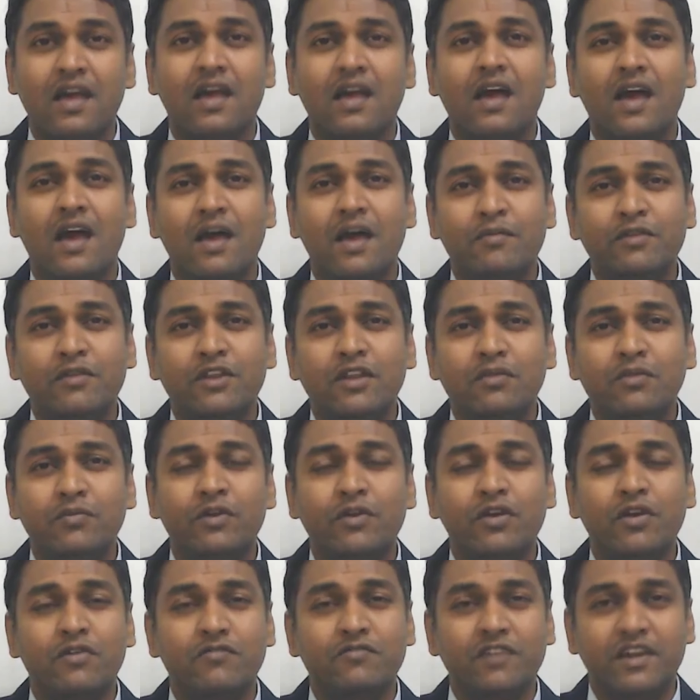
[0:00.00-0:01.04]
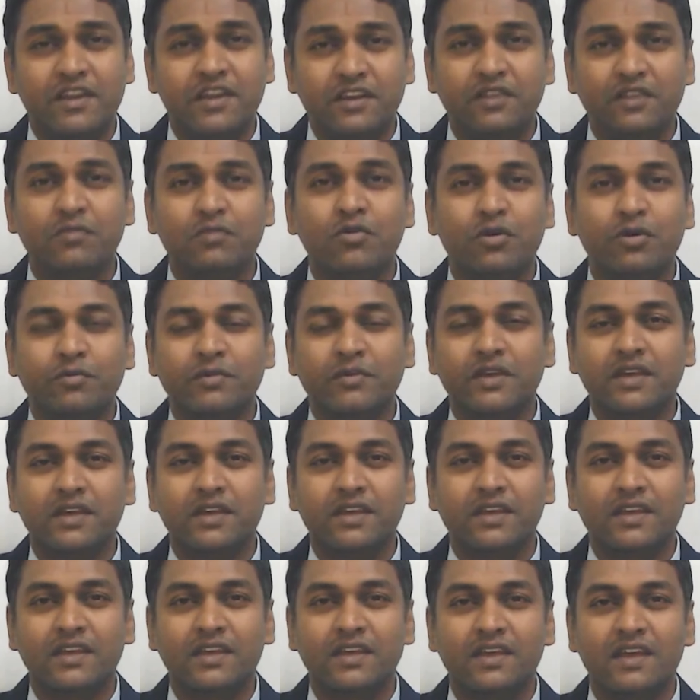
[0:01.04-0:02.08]
I am an alumni of IIT Bombay.
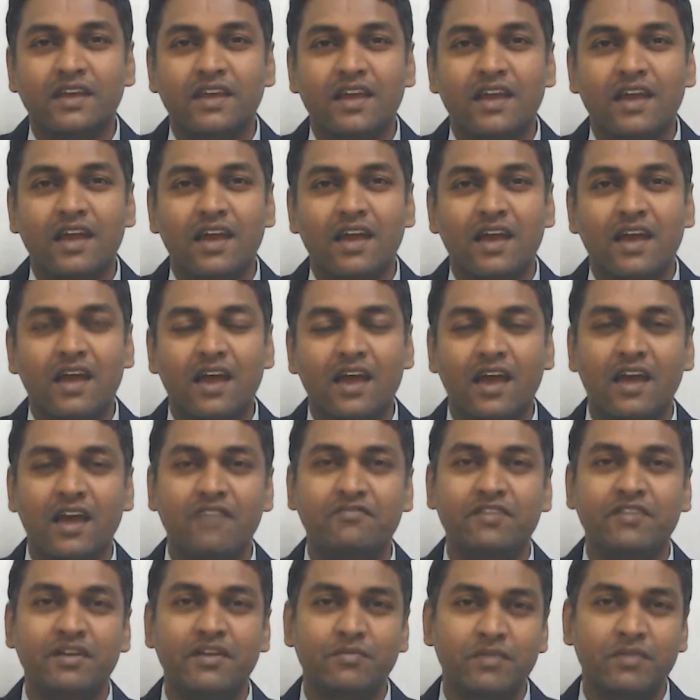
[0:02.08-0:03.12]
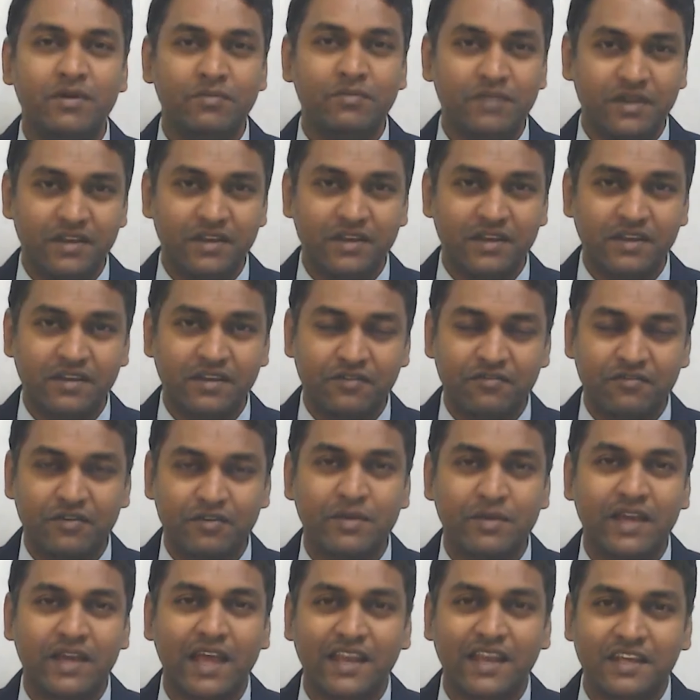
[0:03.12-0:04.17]
I have done my BTech from
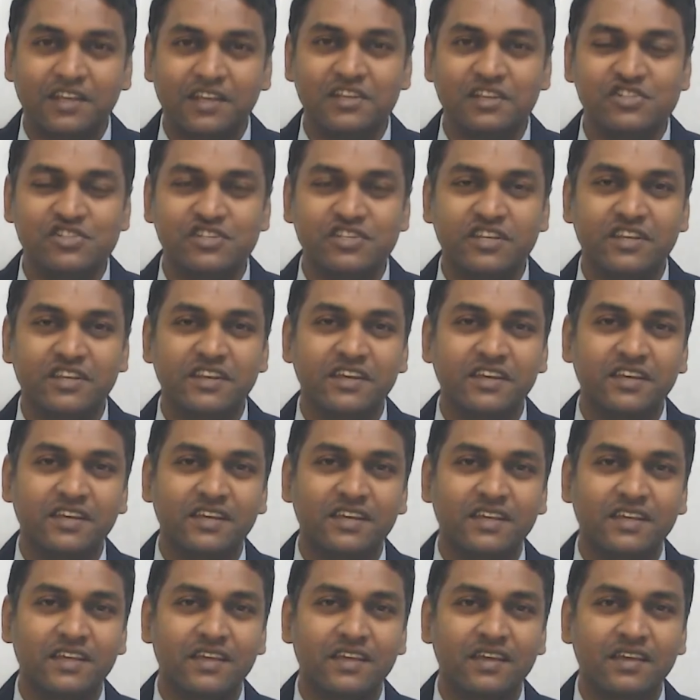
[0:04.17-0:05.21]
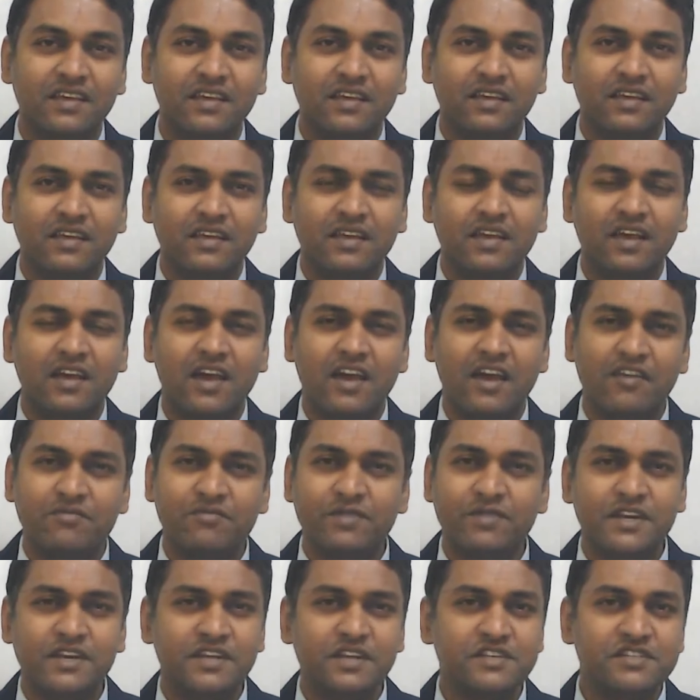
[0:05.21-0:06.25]
Mechanical Engineering. I have
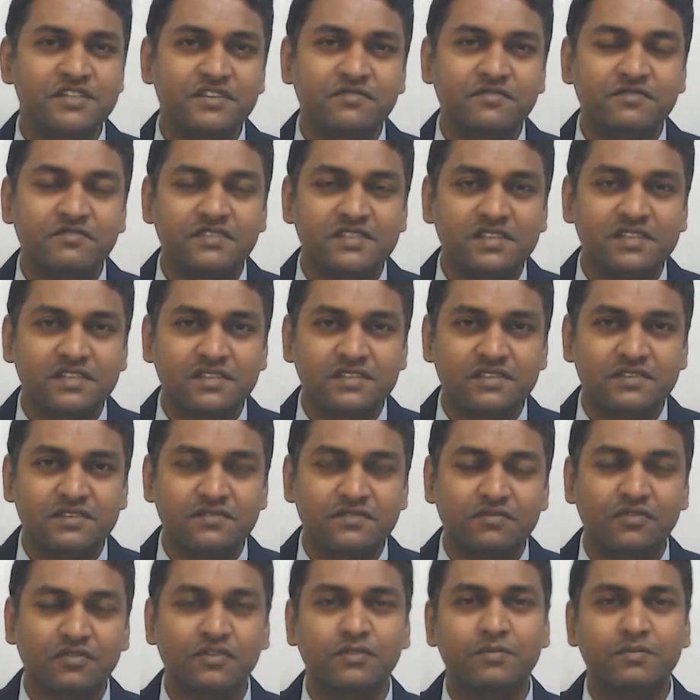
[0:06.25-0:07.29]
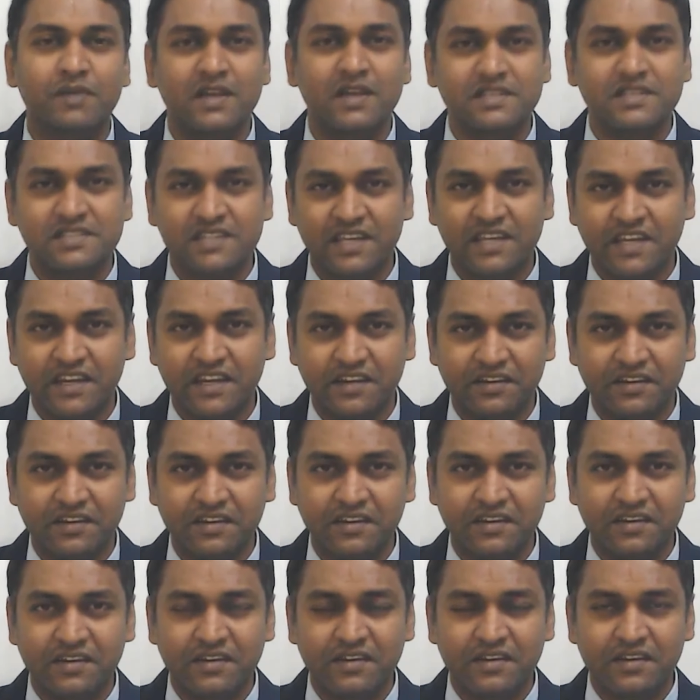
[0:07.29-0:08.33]
been teaching physics for the past decade
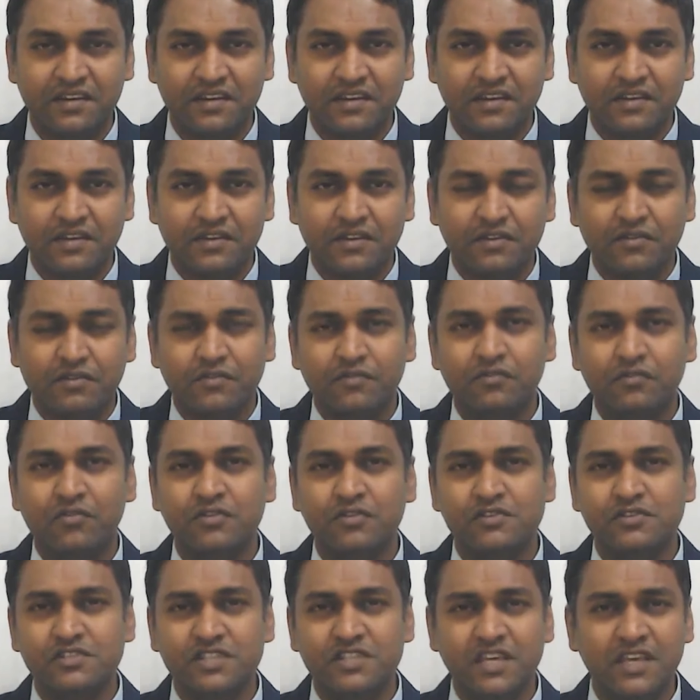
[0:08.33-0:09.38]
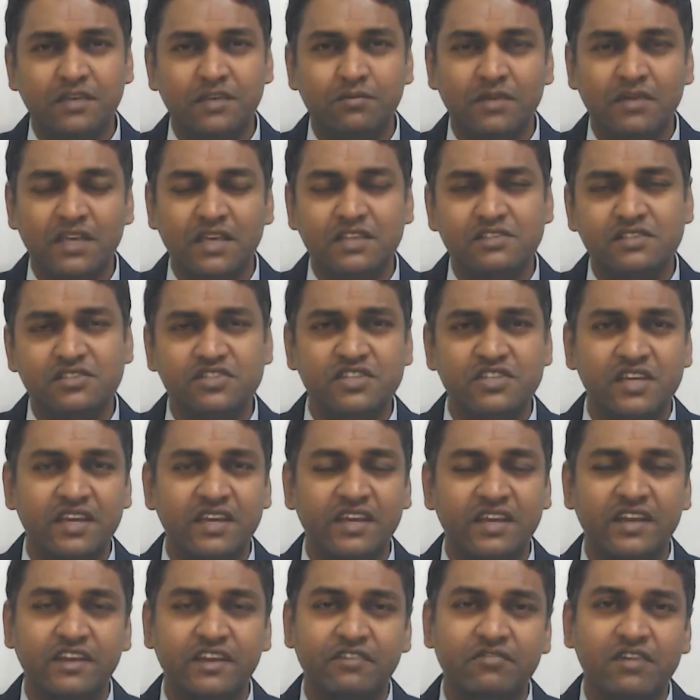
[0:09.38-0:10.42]
for JEE Mains, JEE
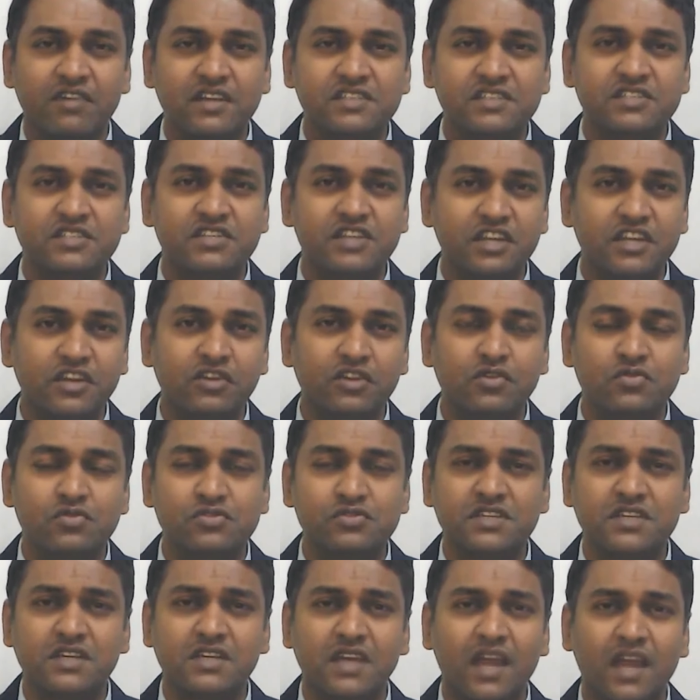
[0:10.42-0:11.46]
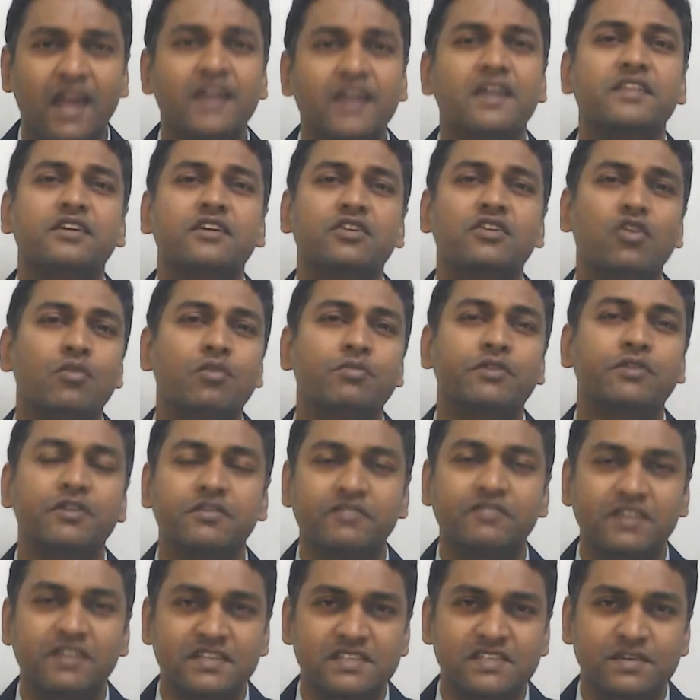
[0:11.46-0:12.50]
Advanced, Neet UG and other competitive
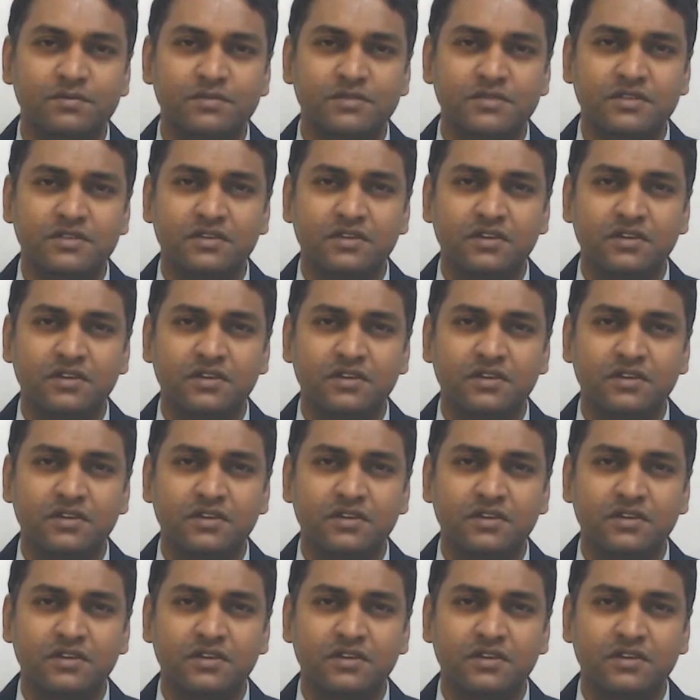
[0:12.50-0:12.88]
exams.